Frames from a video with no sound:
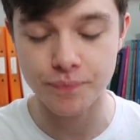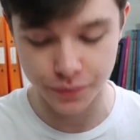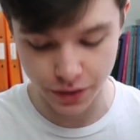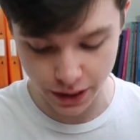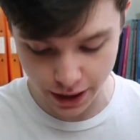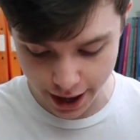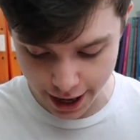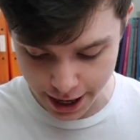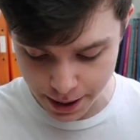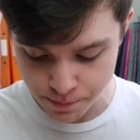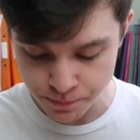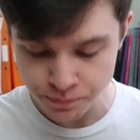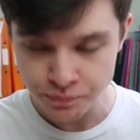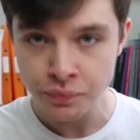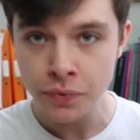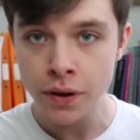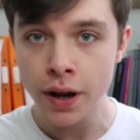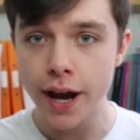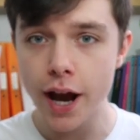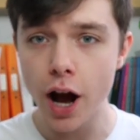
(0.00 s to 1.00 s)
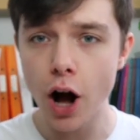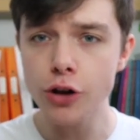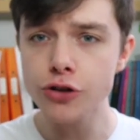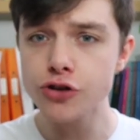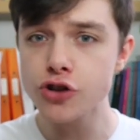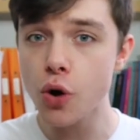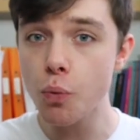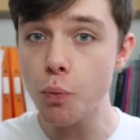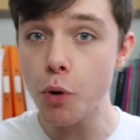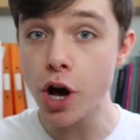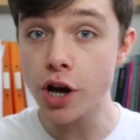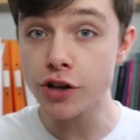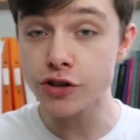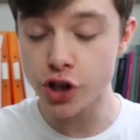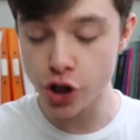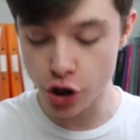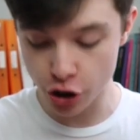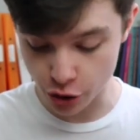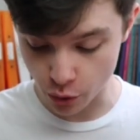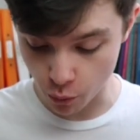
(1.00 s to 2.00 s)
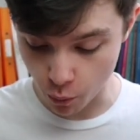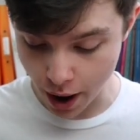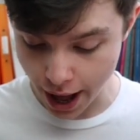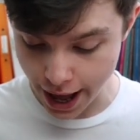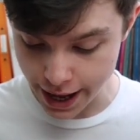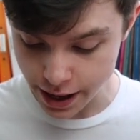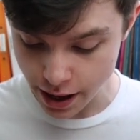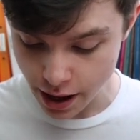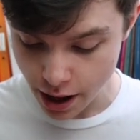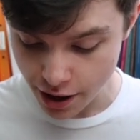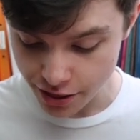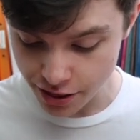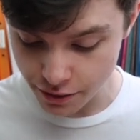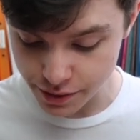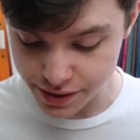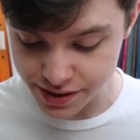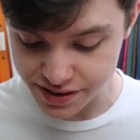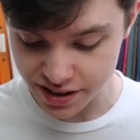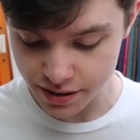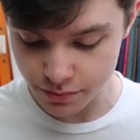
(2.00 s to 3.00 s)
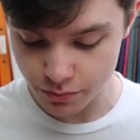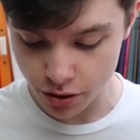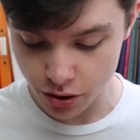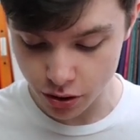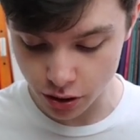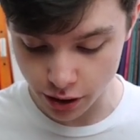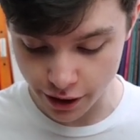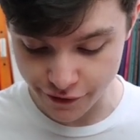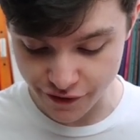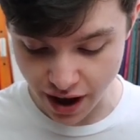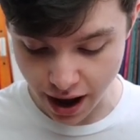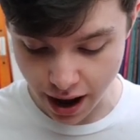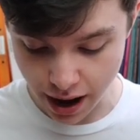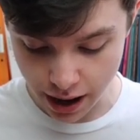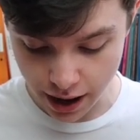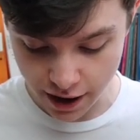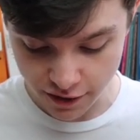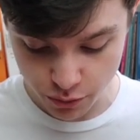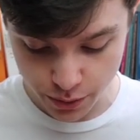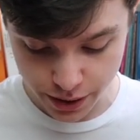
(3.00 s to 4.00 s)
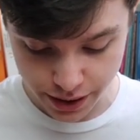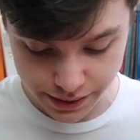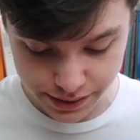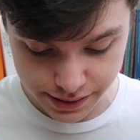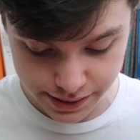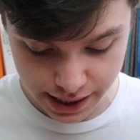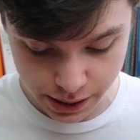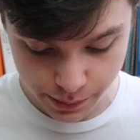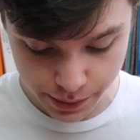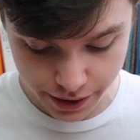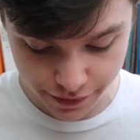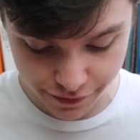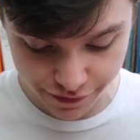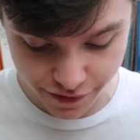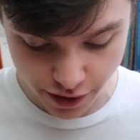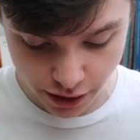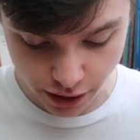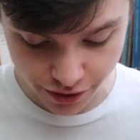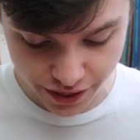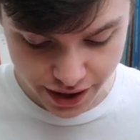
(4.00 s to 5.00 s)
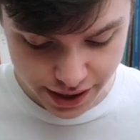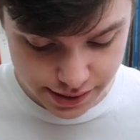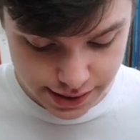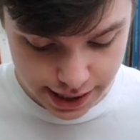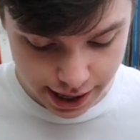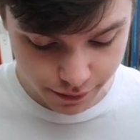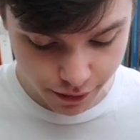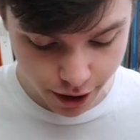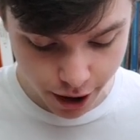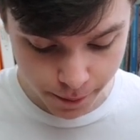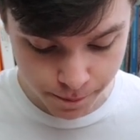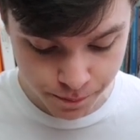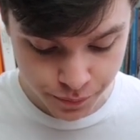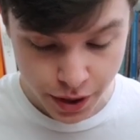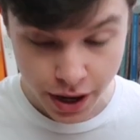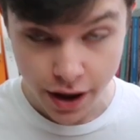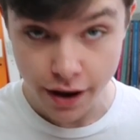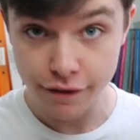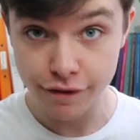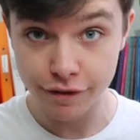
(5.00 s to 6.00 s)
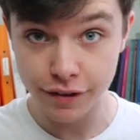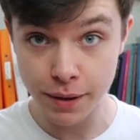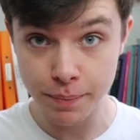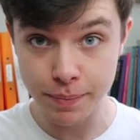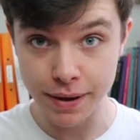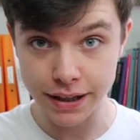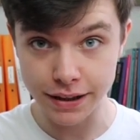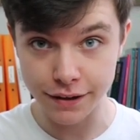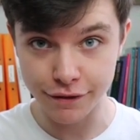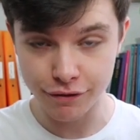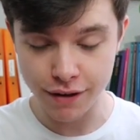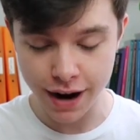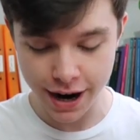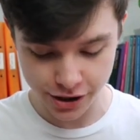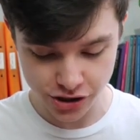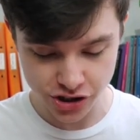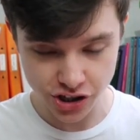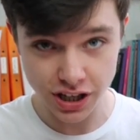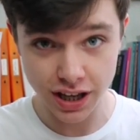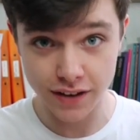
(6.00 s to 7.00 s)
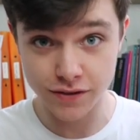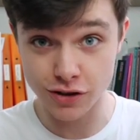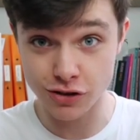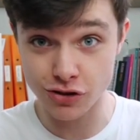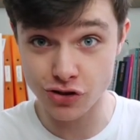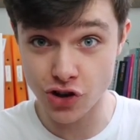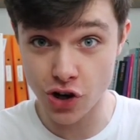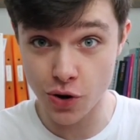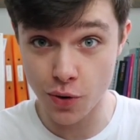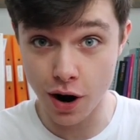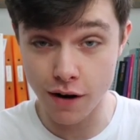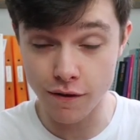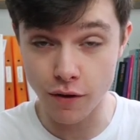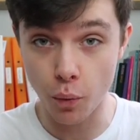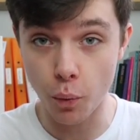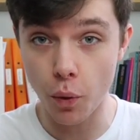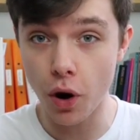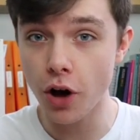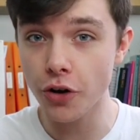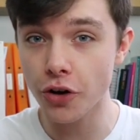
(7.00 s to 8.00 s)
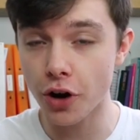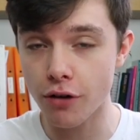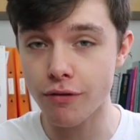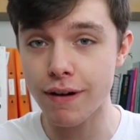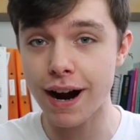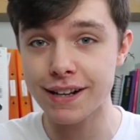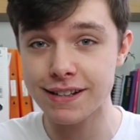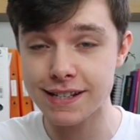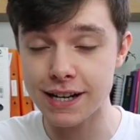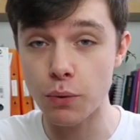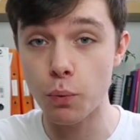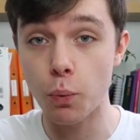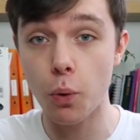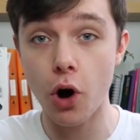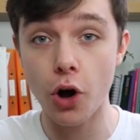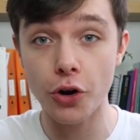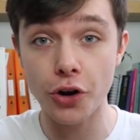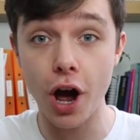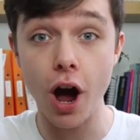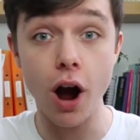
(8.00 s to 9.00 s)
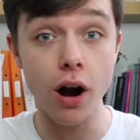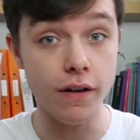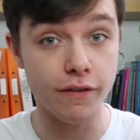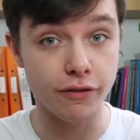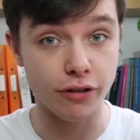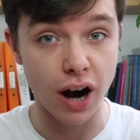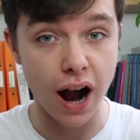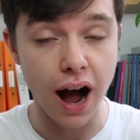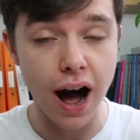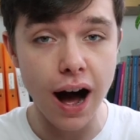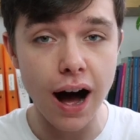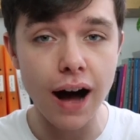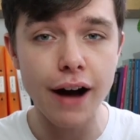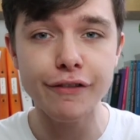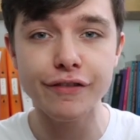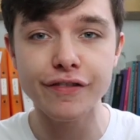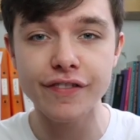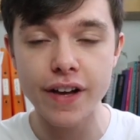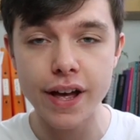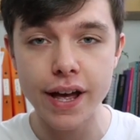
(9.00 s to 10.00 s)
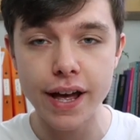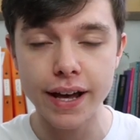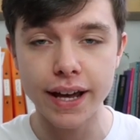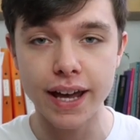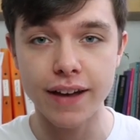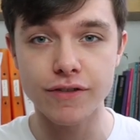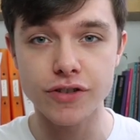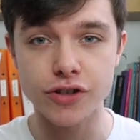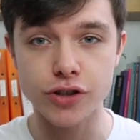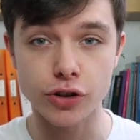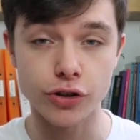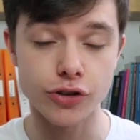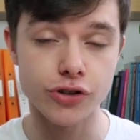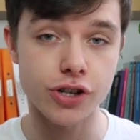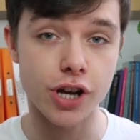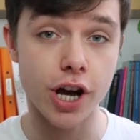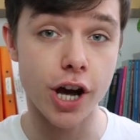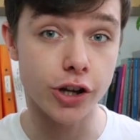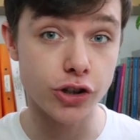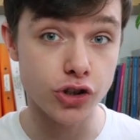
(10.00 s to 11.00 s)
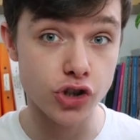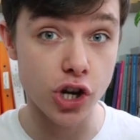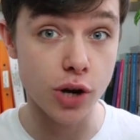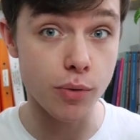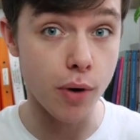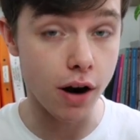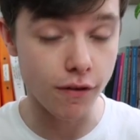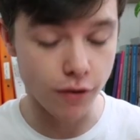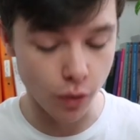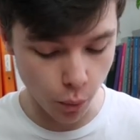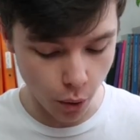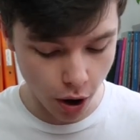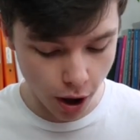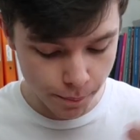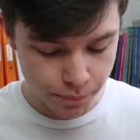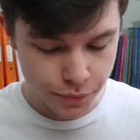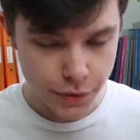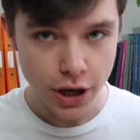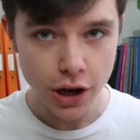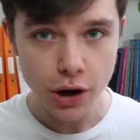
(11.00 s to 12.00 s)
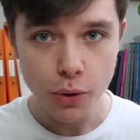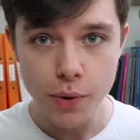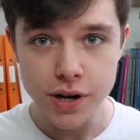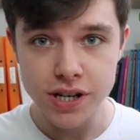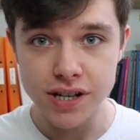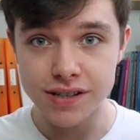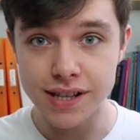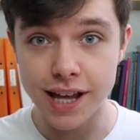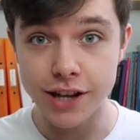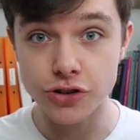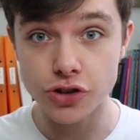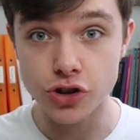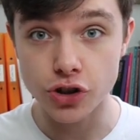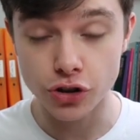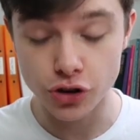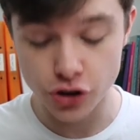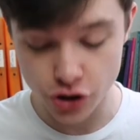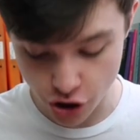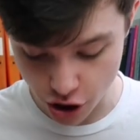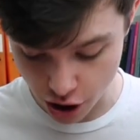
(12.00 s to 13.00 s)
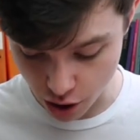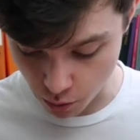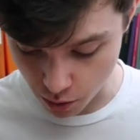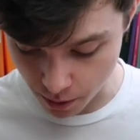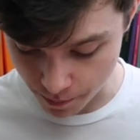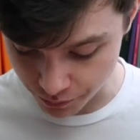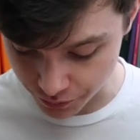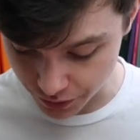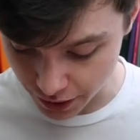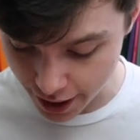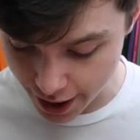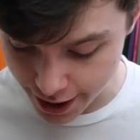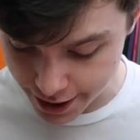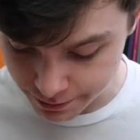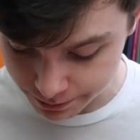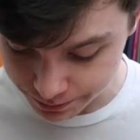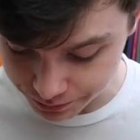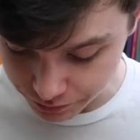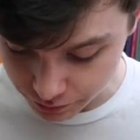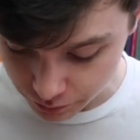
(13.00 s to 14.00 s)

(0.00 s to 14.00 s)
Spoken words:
Okay, it also works the other way. The reciprocal of a half, we can see we can follow this arrow. Flipping the fraction gives us 2 over 1, or writing 1 over a half gives us 2 over 1, which is then just 2, okay?